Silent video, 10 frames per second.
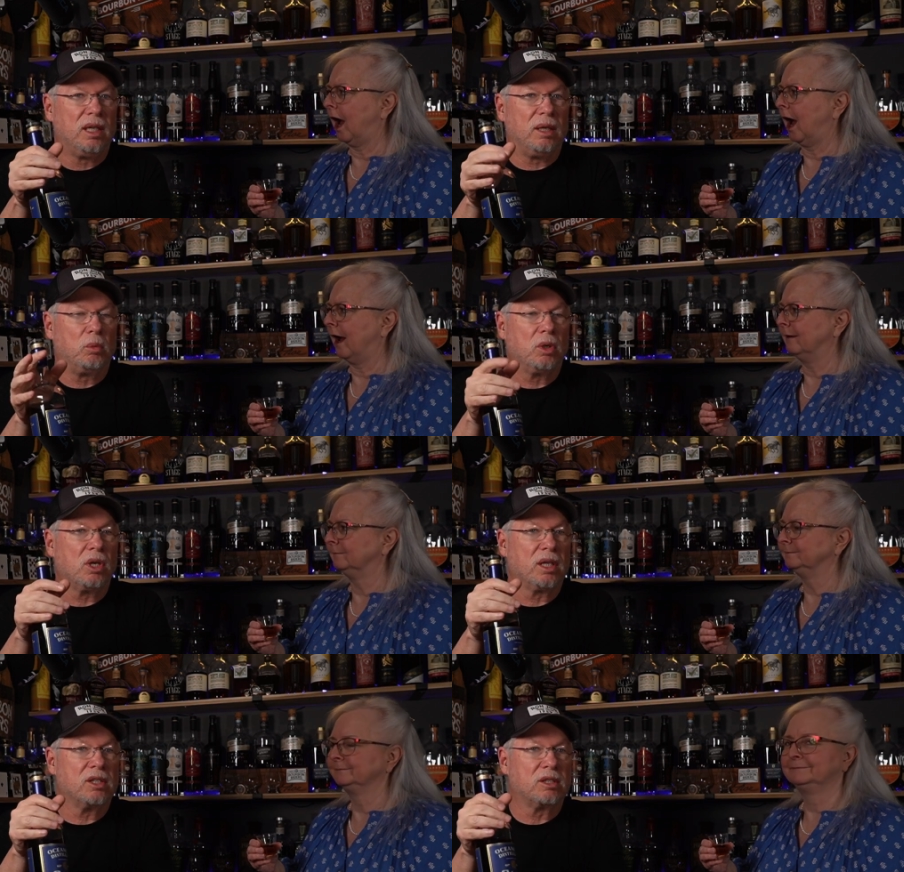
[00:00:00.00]
Speaker 1: And we're
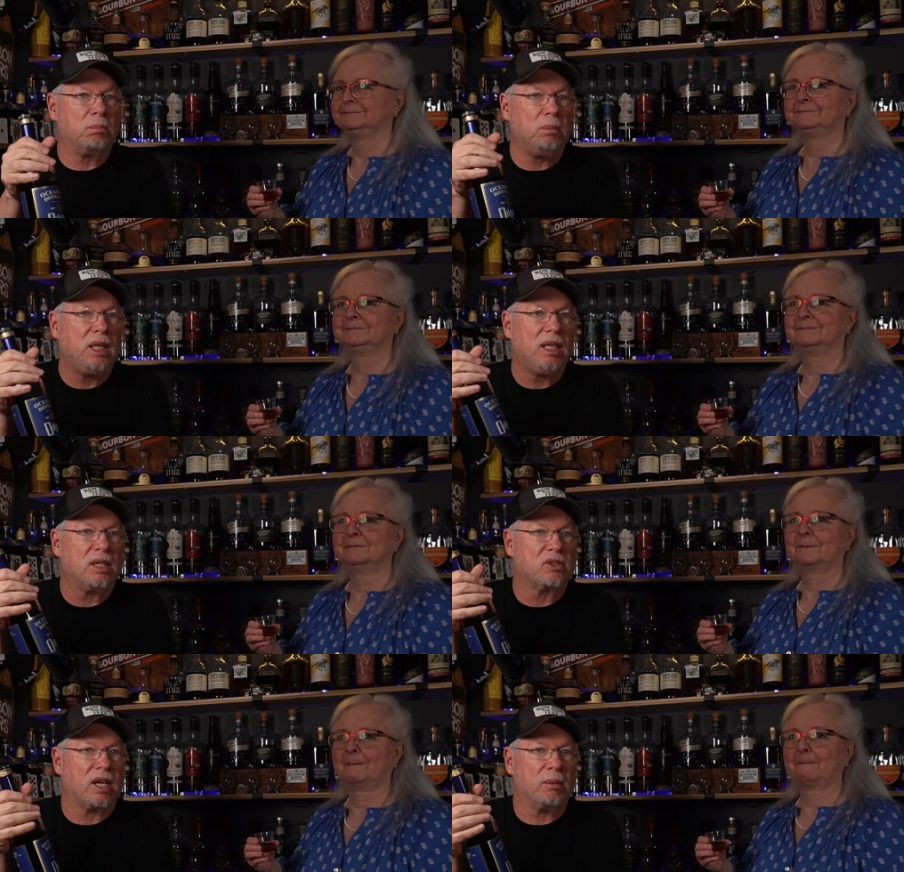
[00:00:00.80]
going to get some
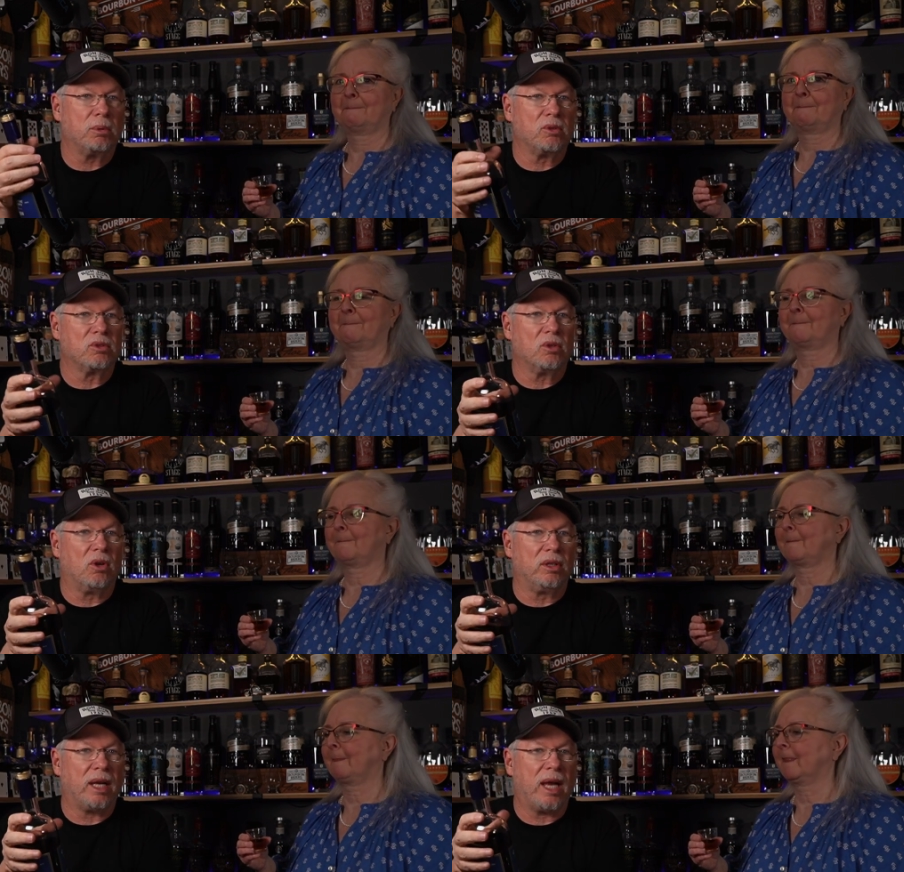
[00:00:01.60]
media samples
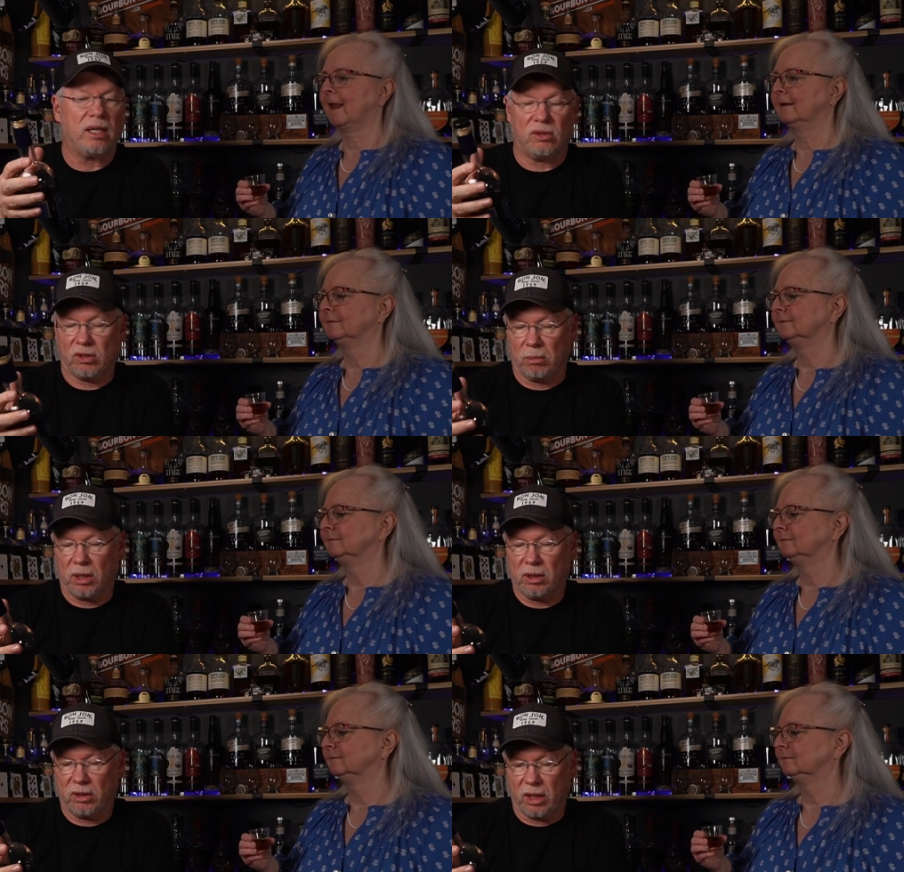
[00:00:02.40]
on that and some
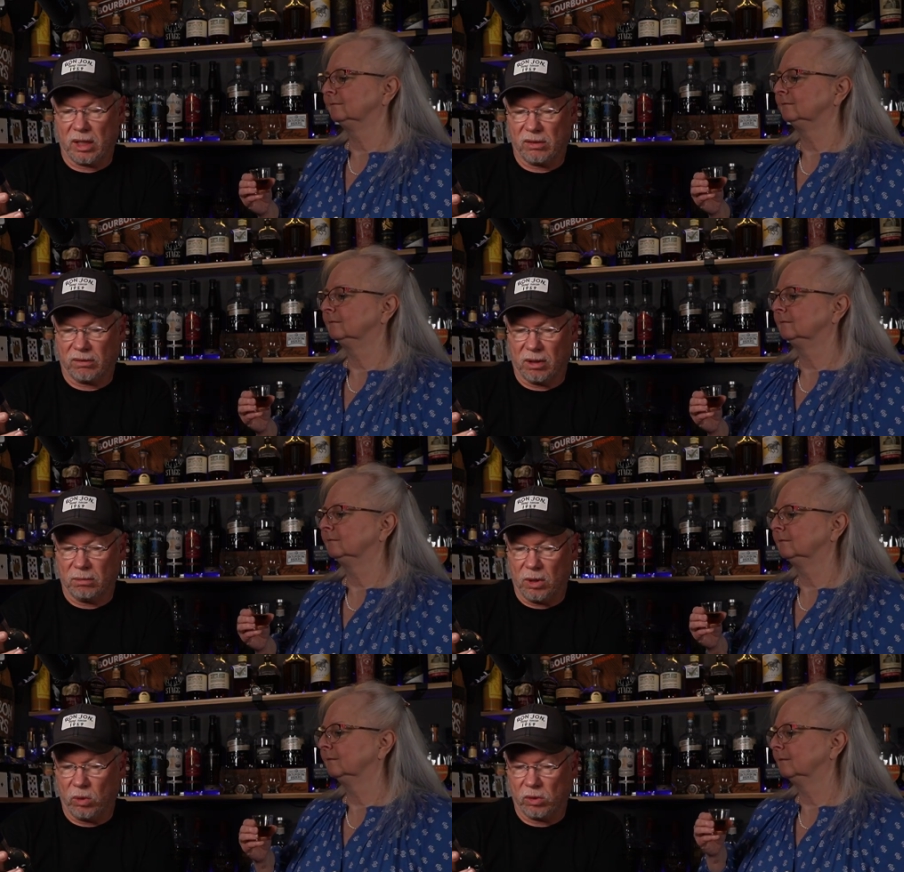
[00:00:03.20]
other things
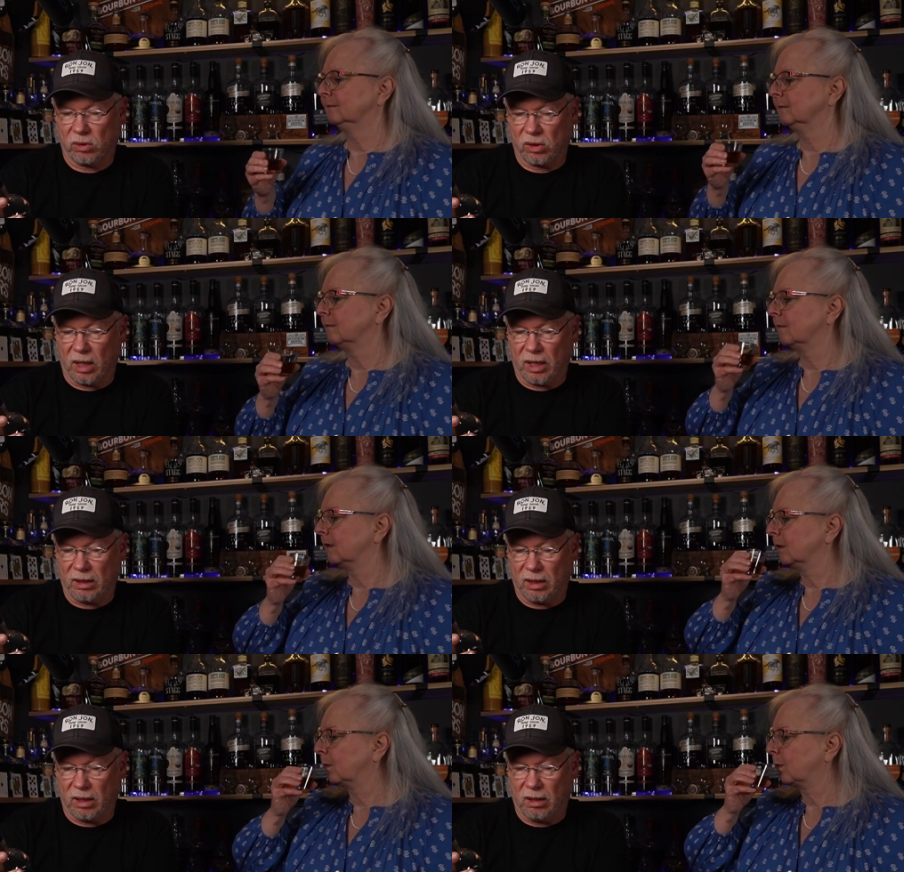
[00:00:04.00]
from
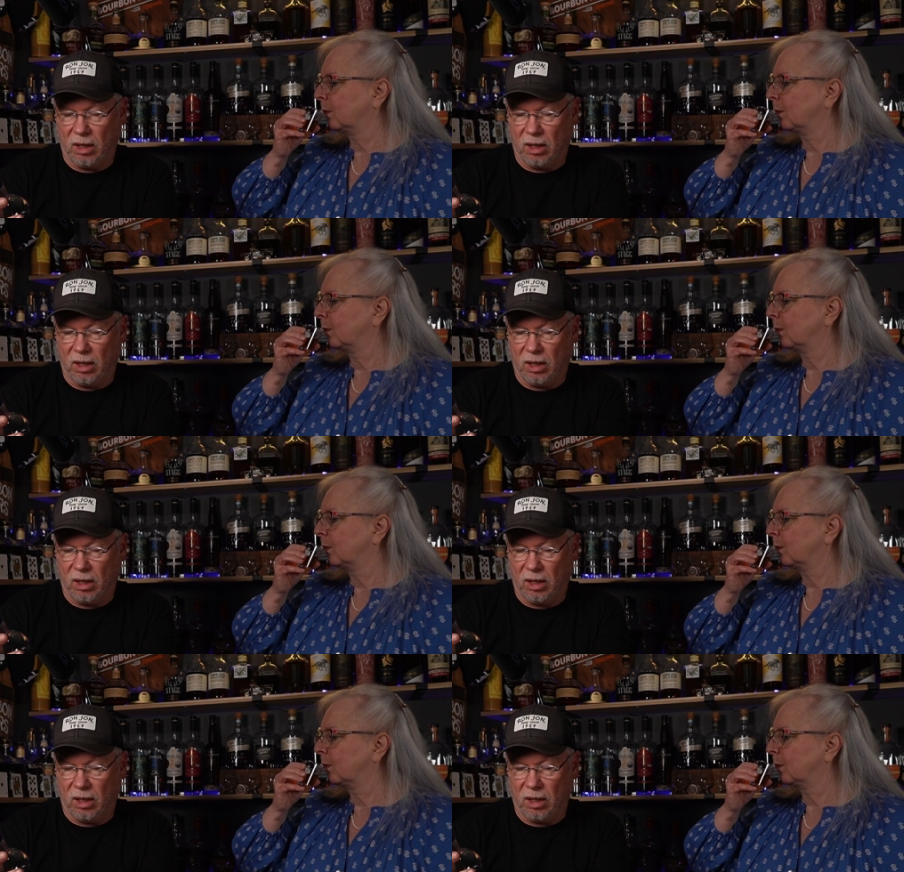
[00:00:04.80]
Oceanside. Uh,